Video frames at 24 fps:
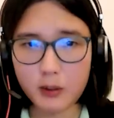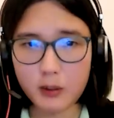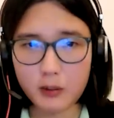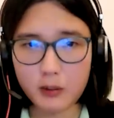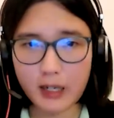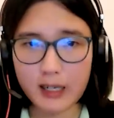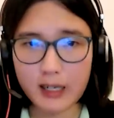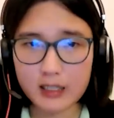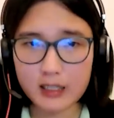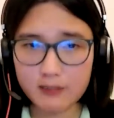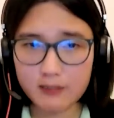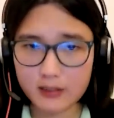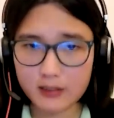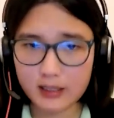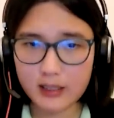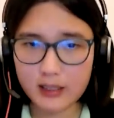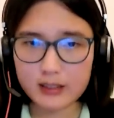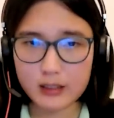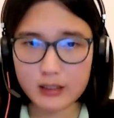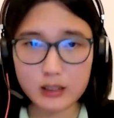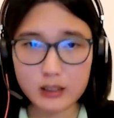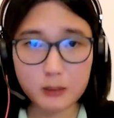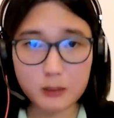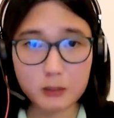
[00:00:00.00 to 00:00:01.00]
activity
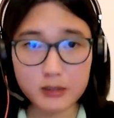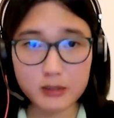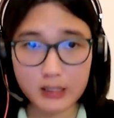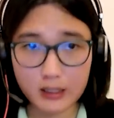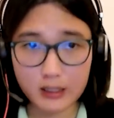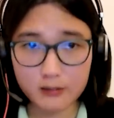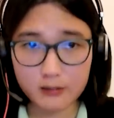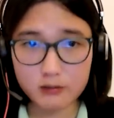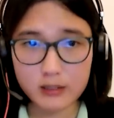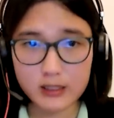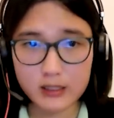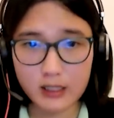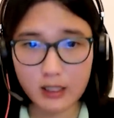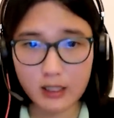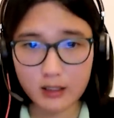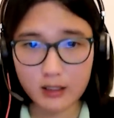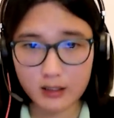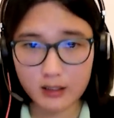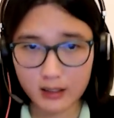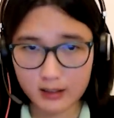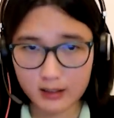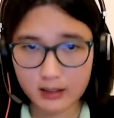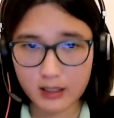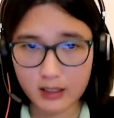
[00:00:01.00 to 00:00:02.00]
that they believed was
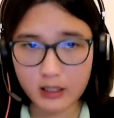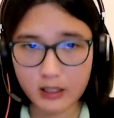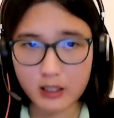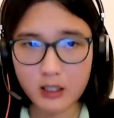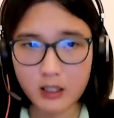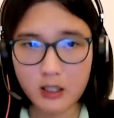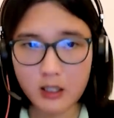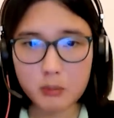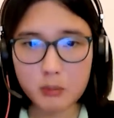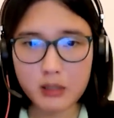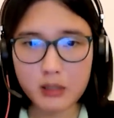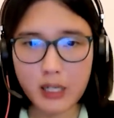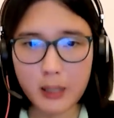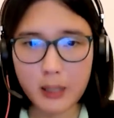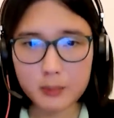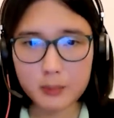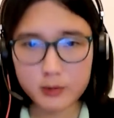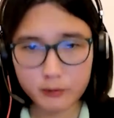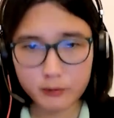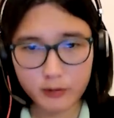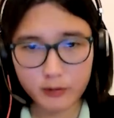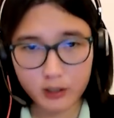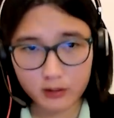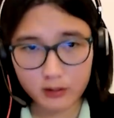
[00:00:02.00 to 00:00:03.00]
inauthentic, perhaps
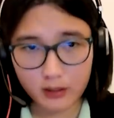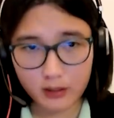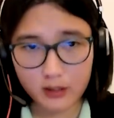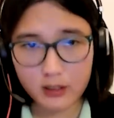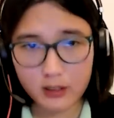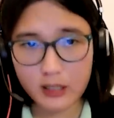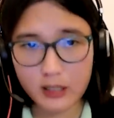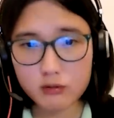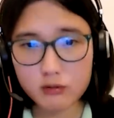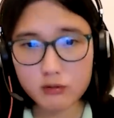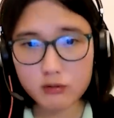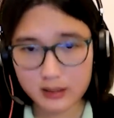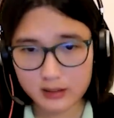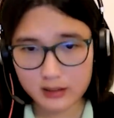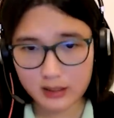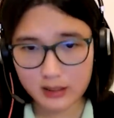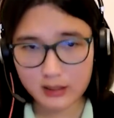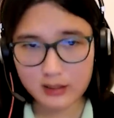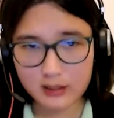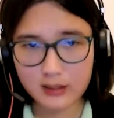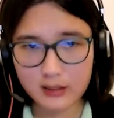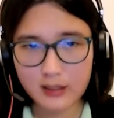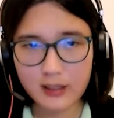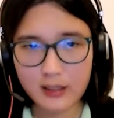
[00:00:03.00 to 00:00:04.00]
foreign and
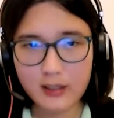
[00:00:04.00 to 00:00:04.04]
Russian.